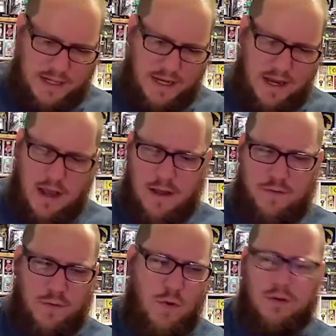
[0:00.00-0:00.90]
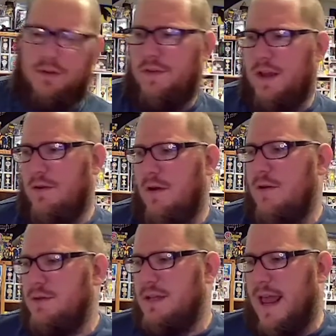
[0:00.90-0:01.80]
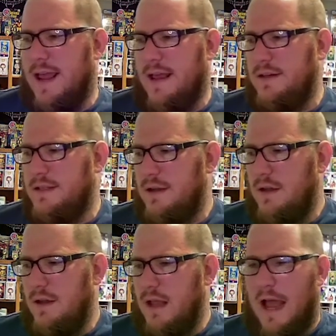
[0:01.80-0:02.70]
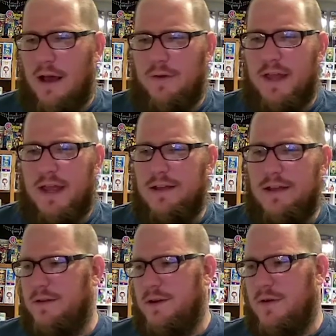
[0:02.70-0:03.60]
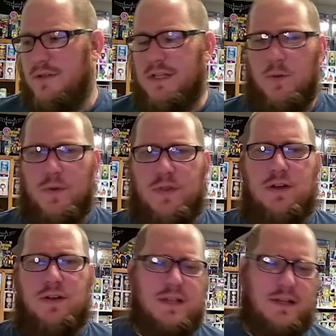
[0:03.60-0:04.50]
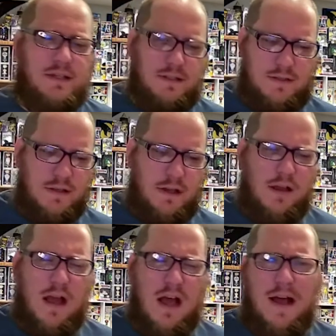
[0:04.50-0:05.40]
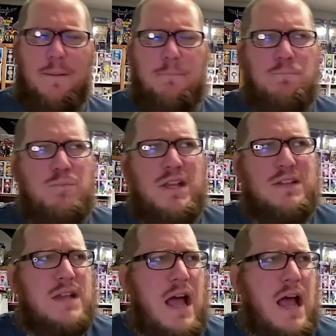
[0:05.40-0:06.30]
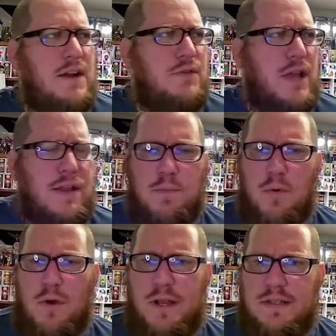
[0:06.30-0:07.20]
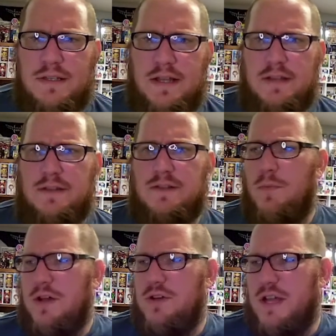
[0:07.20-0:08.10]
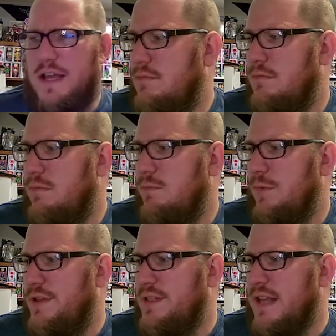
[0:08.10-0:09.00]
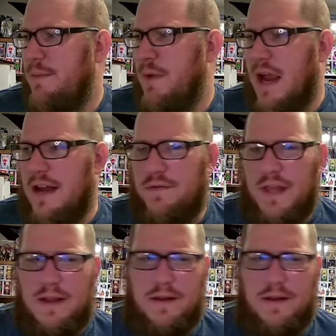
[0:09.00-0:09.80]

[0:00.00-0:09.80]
of the world of heroes and how they, deal with their assistants. It's kind of like The Boys in so much as the same kind of like